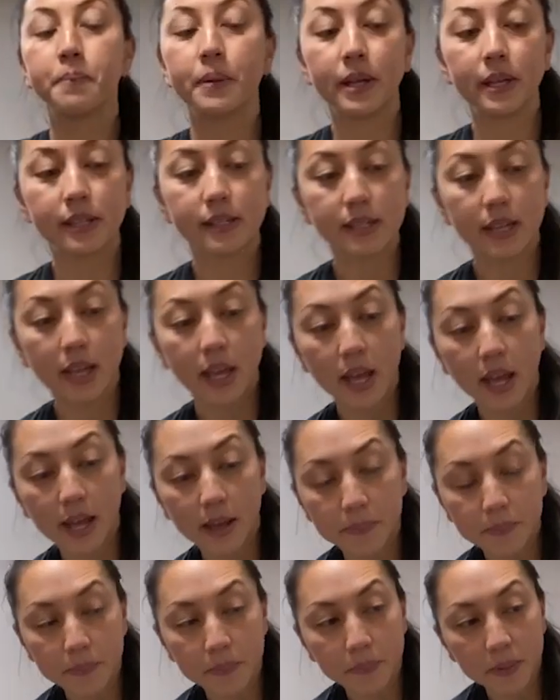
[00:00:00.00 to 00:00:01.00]
But
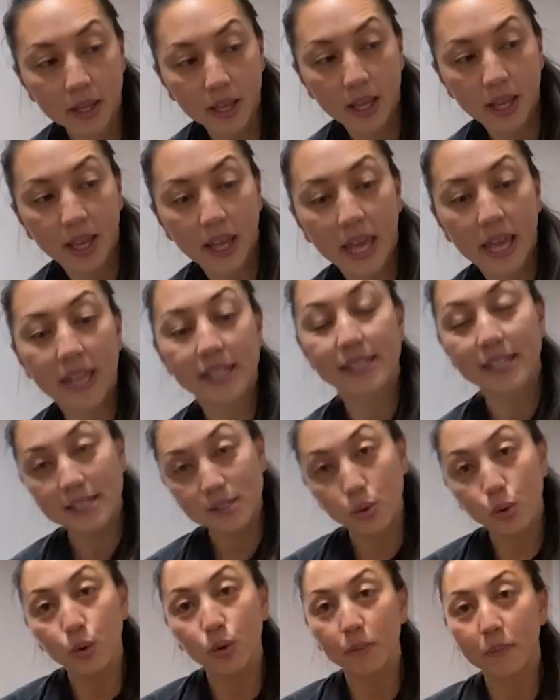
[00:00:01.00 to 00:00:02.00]
um, it is
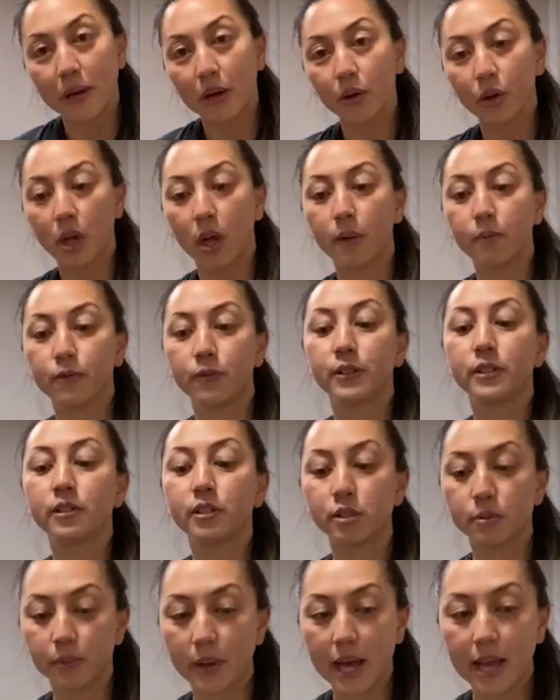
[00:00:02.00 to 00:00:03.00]
all about comfort
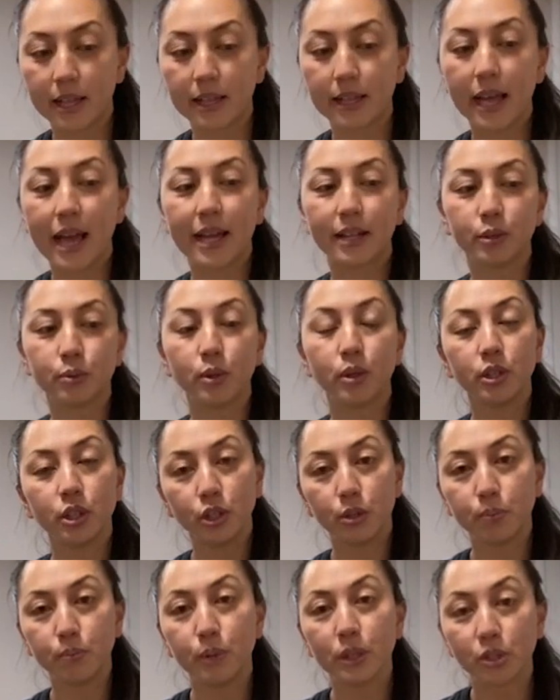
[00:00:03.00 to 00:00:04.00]
as well and what
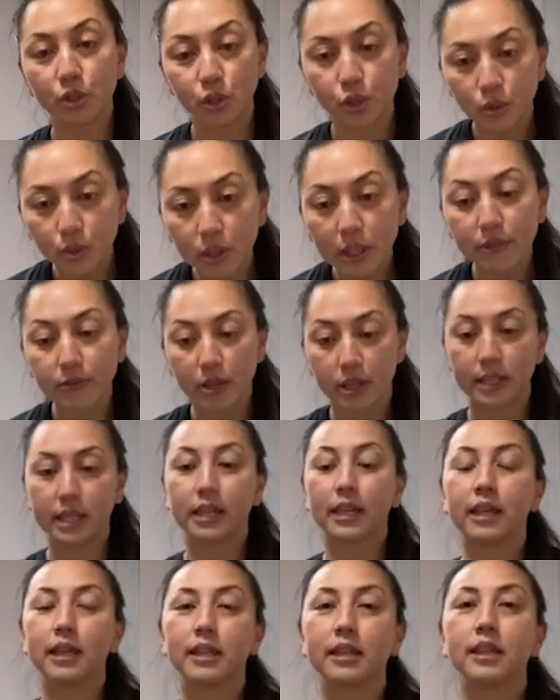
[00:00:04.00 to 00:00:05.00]
you enjoy
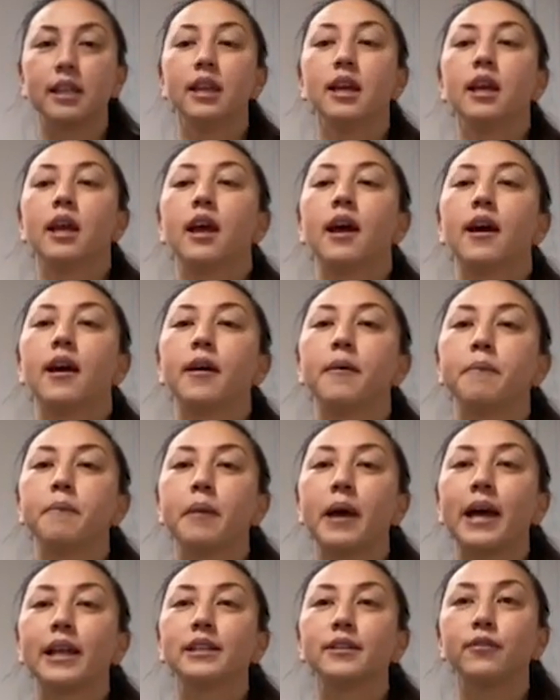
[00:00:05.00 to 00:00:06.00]
running in. Um,
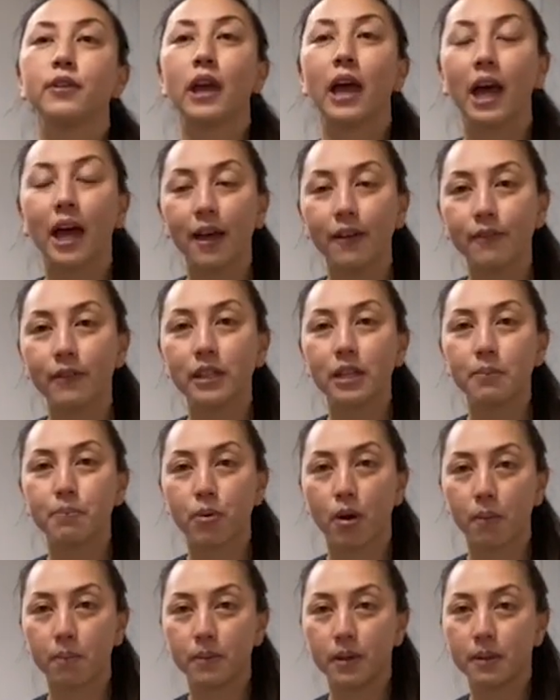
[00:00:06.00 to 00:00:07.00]
and if you have any
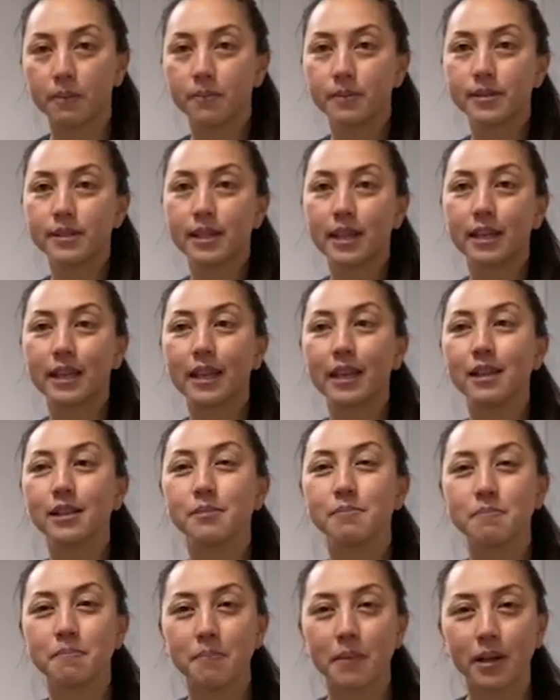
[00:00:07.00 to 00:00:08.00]
problems, then it is
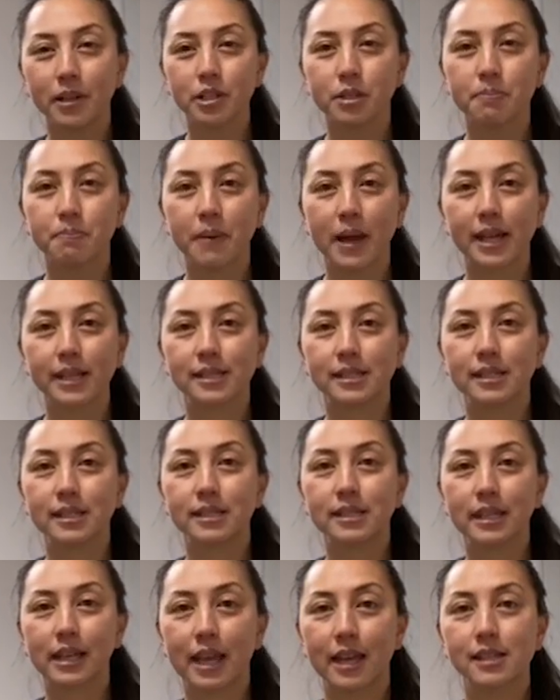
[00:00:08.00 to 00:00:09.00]
much better
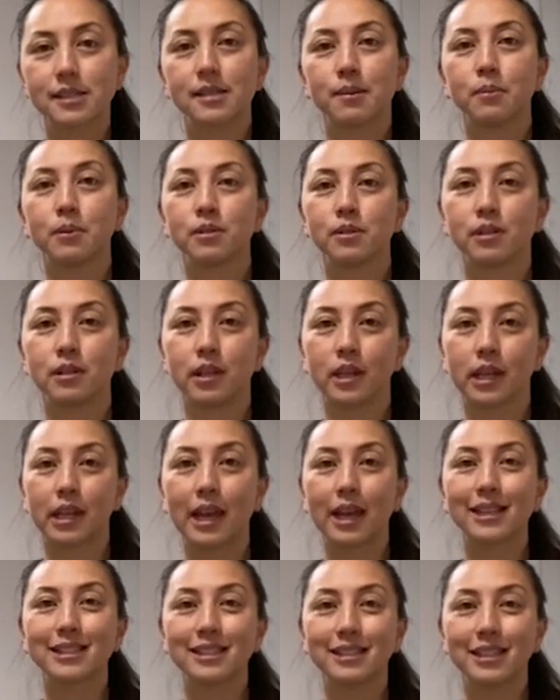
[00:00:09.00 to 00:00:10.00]
to get someone to look
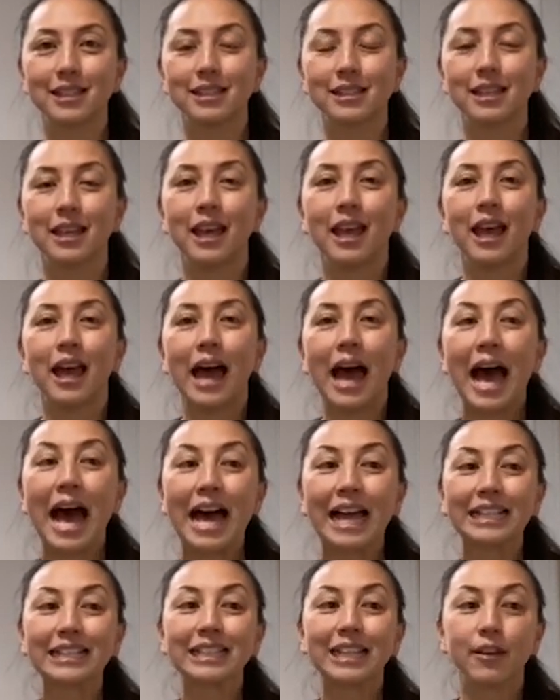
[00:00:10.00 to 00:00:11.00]
at it
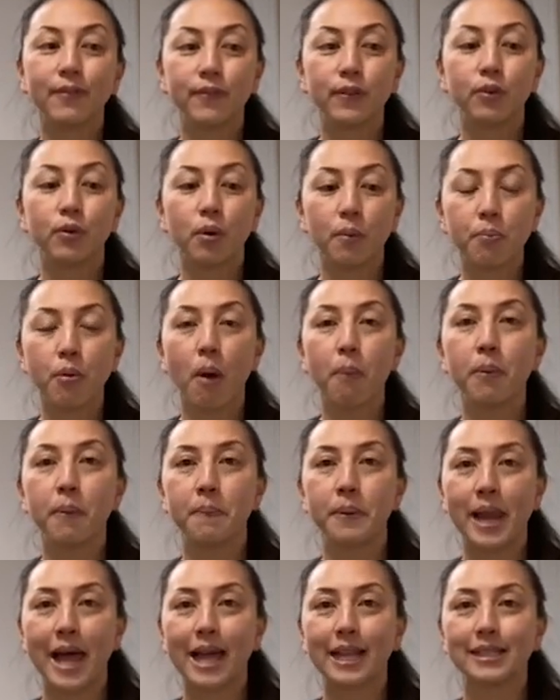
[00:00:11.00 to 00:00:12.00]
and give you a proper
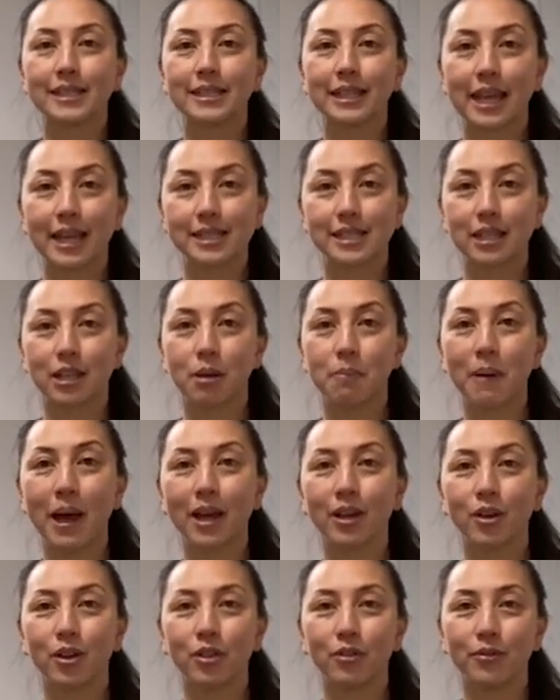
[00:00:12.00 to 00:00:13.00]
plan to getting you
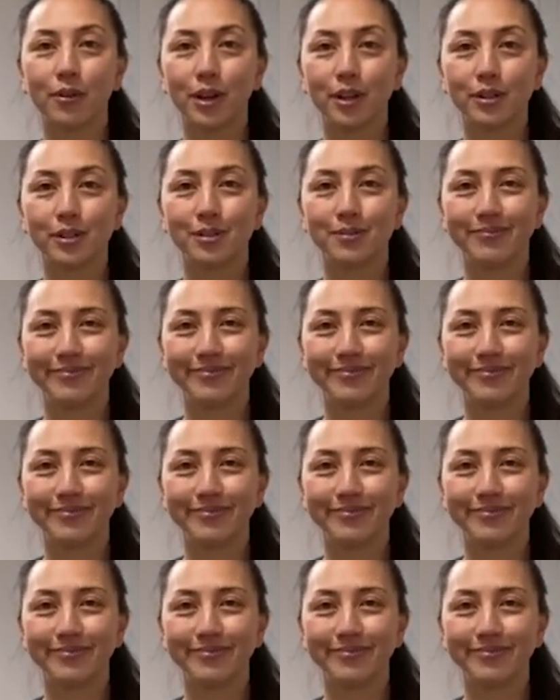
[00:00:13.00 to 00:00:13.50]
back on the road.